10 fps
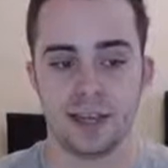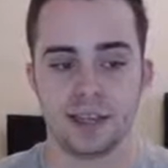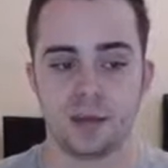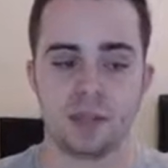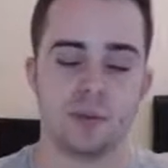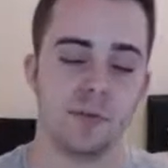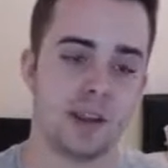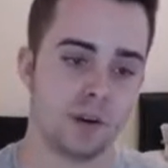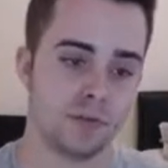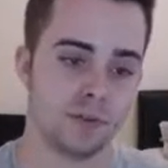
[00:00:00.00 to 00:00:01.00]
And then obviously when it
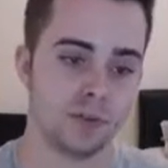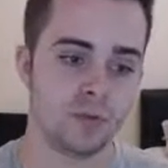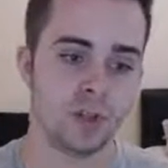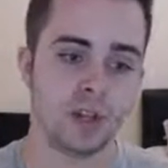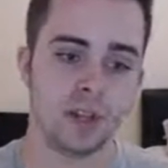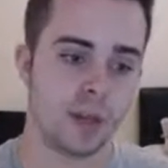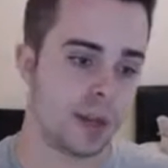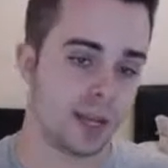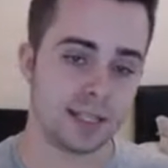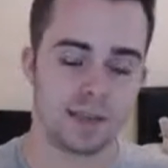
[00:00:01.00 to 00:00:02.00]
Mega Evolves,
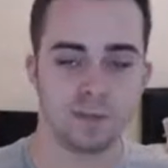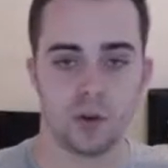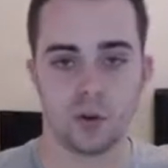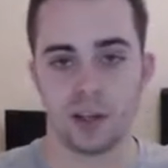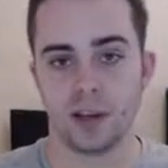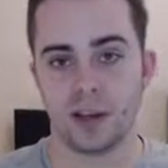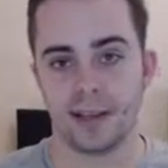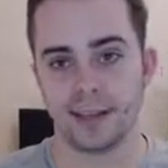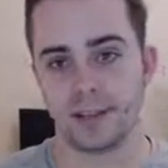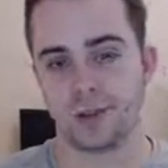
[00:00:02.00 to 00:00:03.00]
it gets even bulkier and it gets